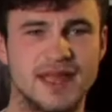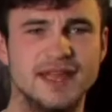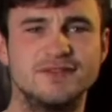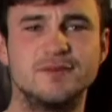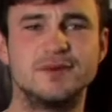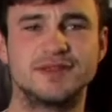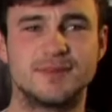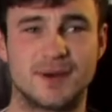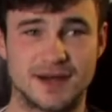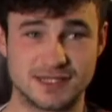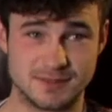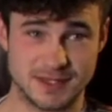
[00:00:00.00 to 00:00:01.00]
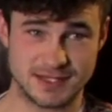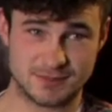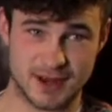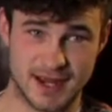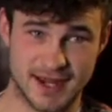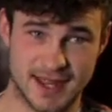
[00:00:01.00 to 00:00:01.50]
Even with a possibly
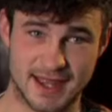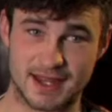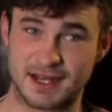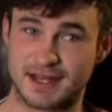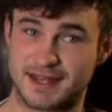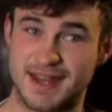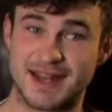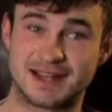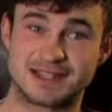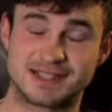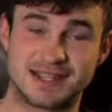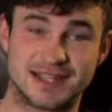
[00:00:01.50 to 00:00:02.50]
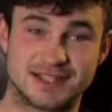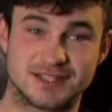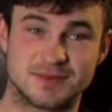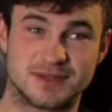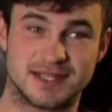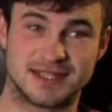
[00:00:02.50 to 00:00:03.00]
sprained ankle and nettle stings
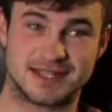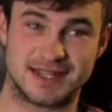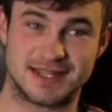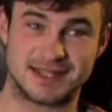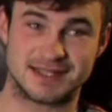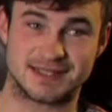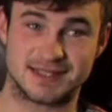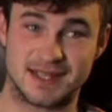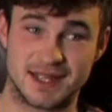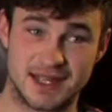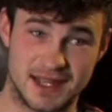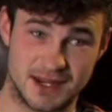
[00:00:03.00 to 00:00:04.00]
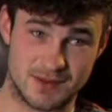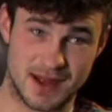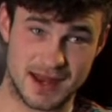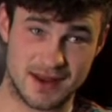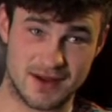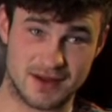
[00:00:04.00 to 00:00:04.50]
up to his knees, he
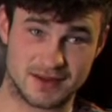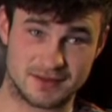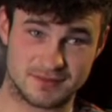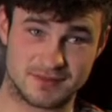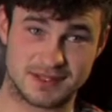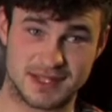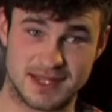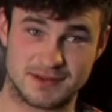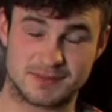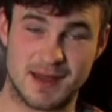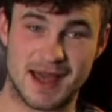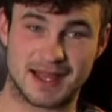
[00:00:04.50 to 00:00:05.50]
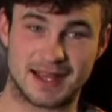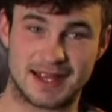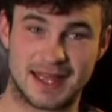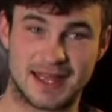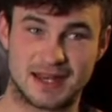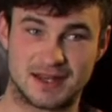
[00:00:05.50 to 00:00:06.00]
ran on until he was back in
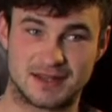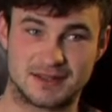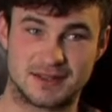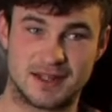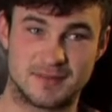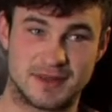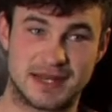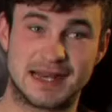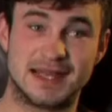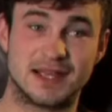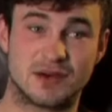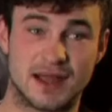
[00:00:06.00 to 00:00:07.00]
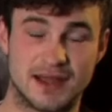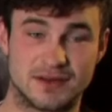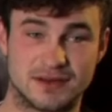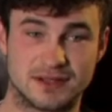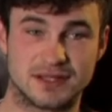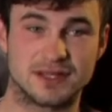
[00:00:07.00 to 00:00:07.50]
Kill, on Maclean
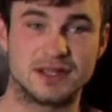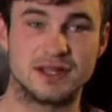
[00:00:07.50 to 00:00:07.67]
ground.